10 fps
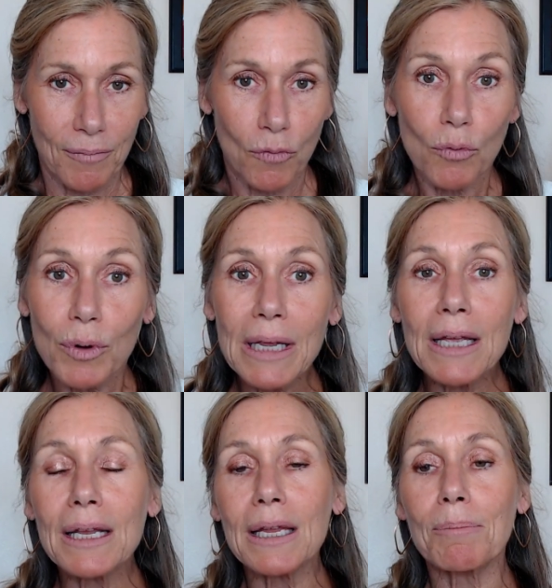
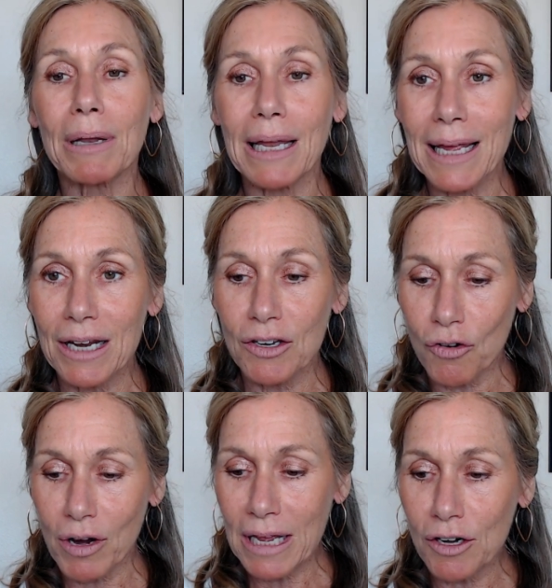Really plant
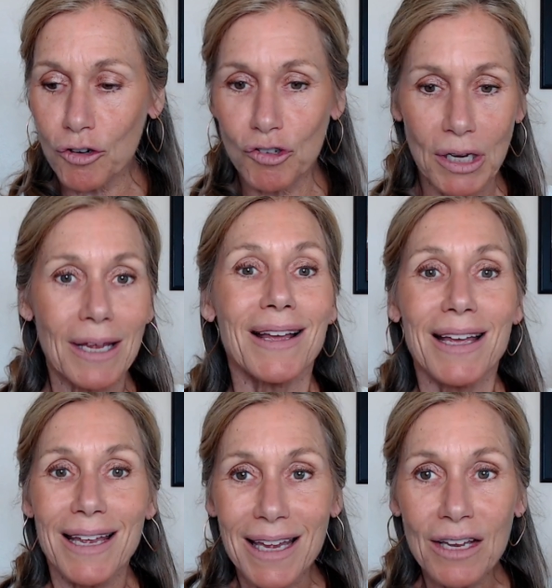your energy
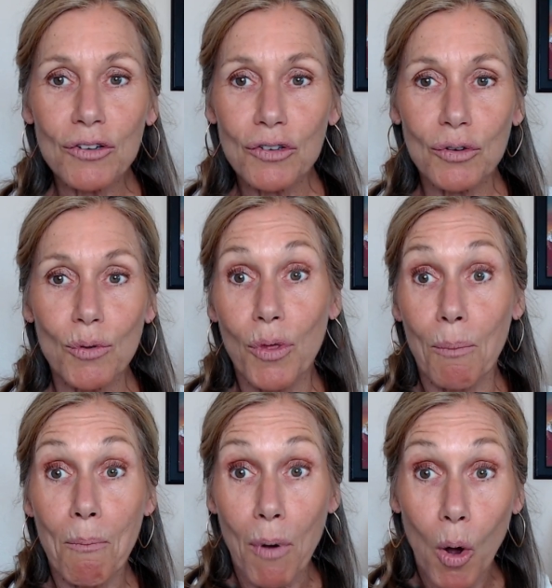into the
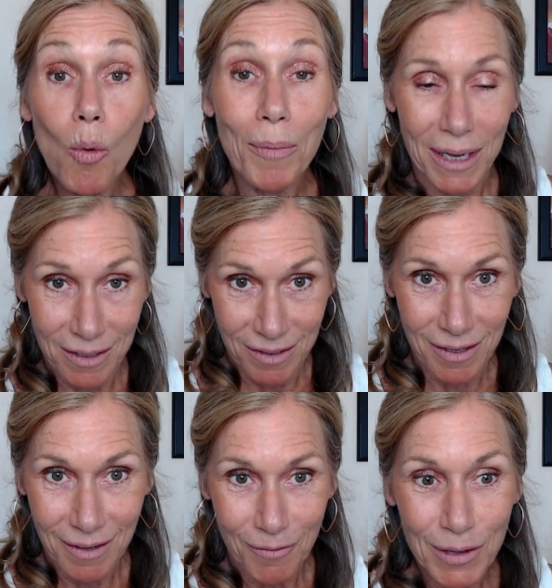moment.
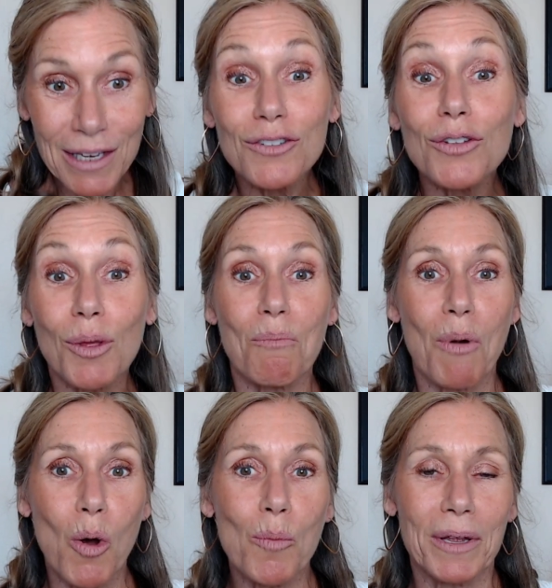You
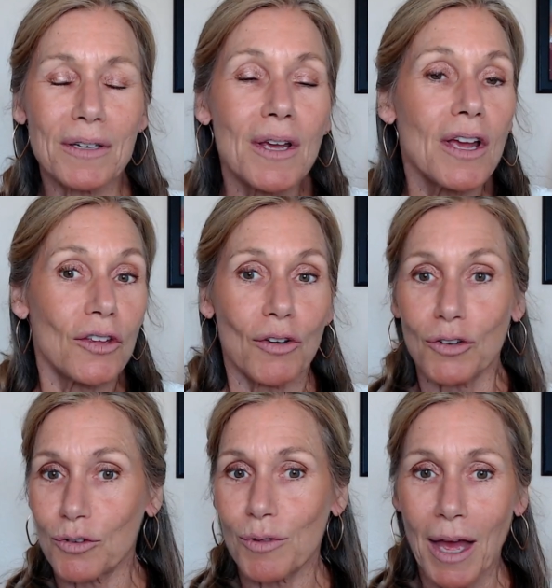
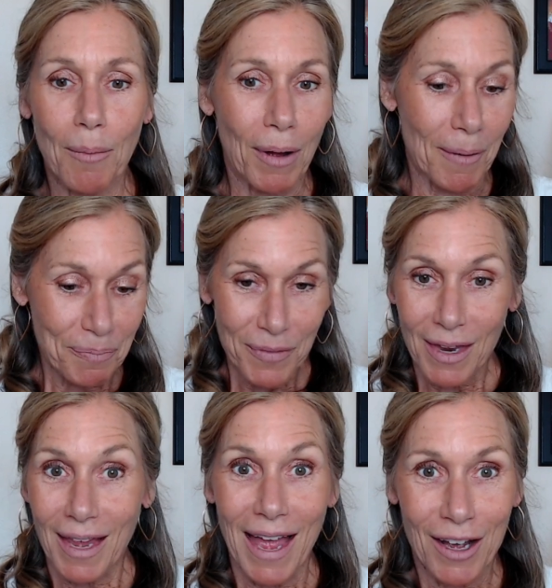can do that by
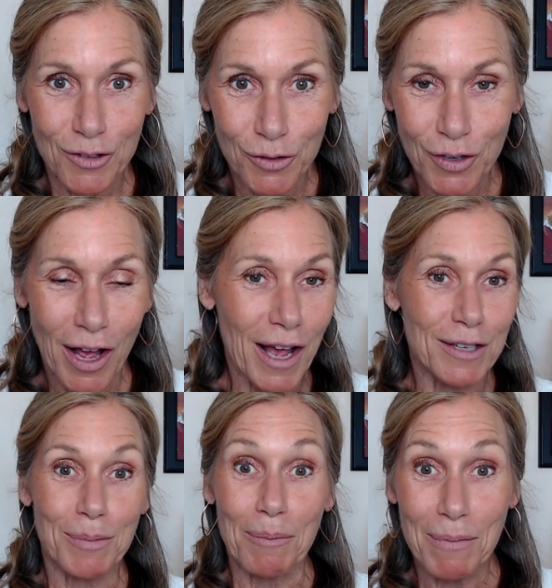
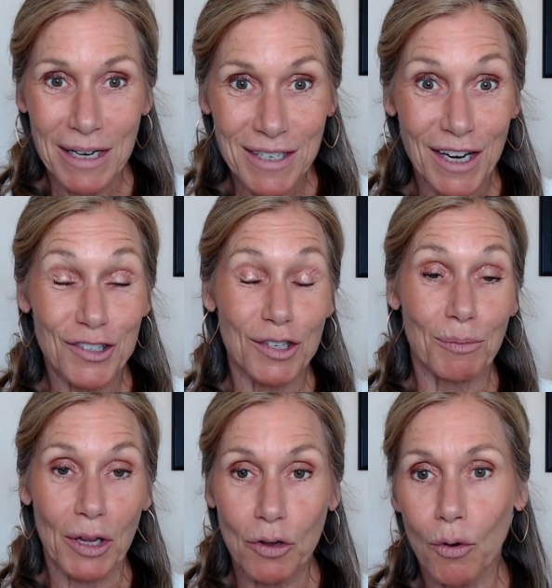exercise, by meditation,
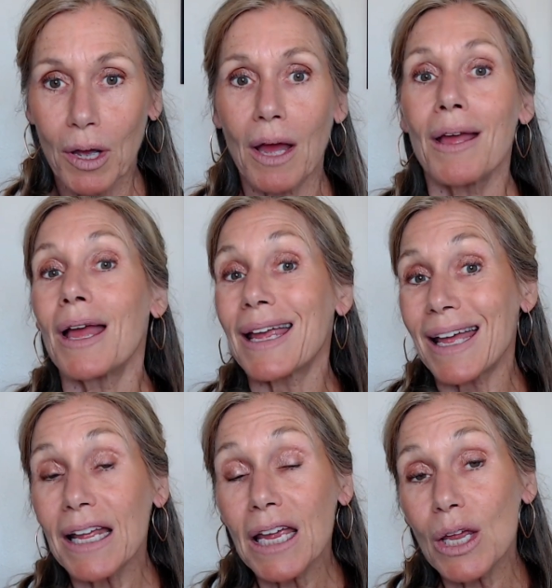by yoga,
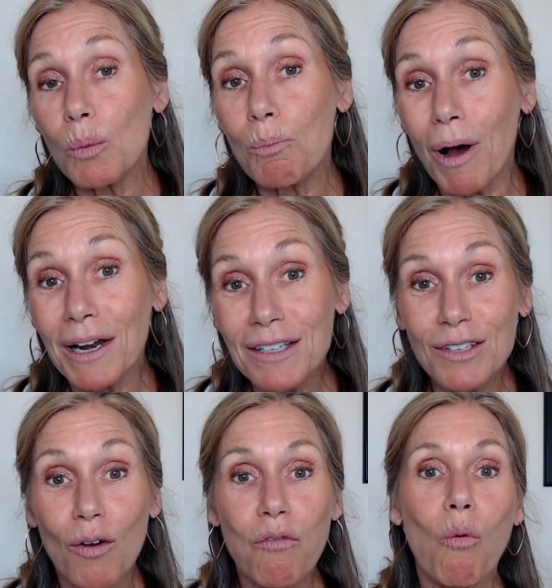getting in bodies
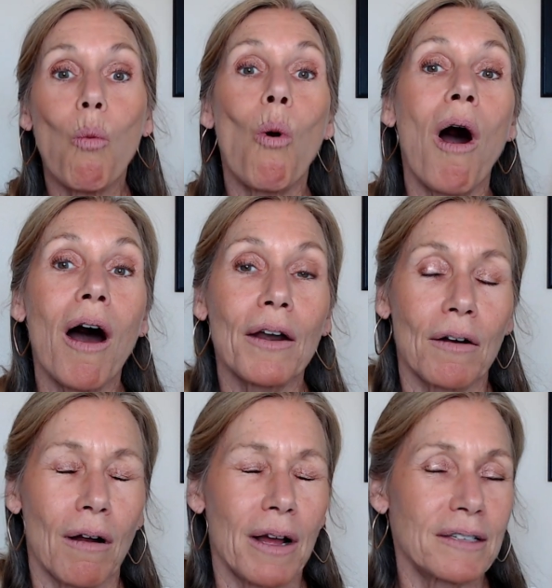of
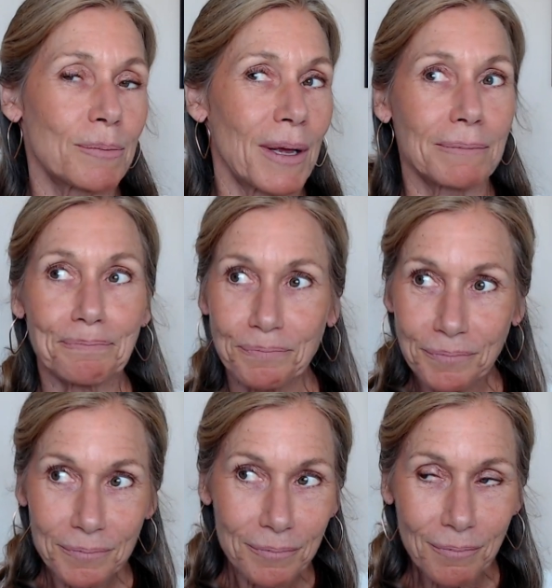water. I spent
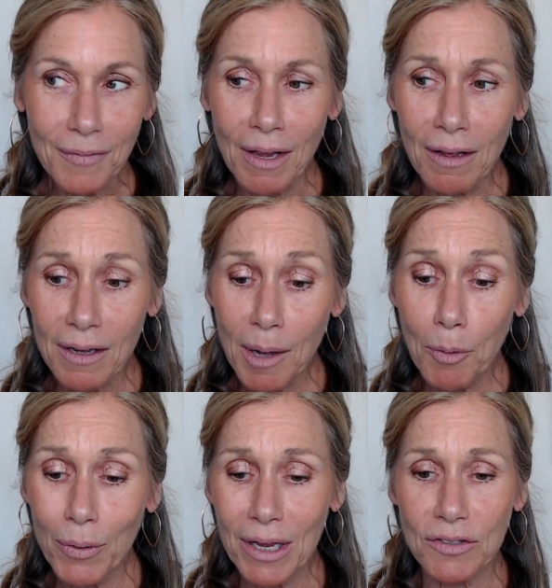a
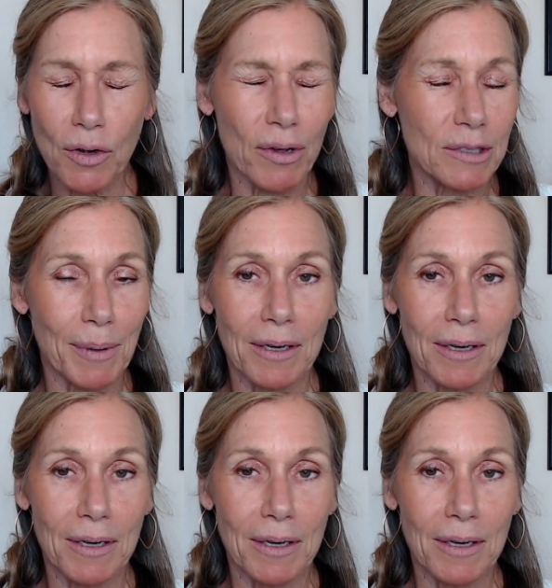couple weekends ago, last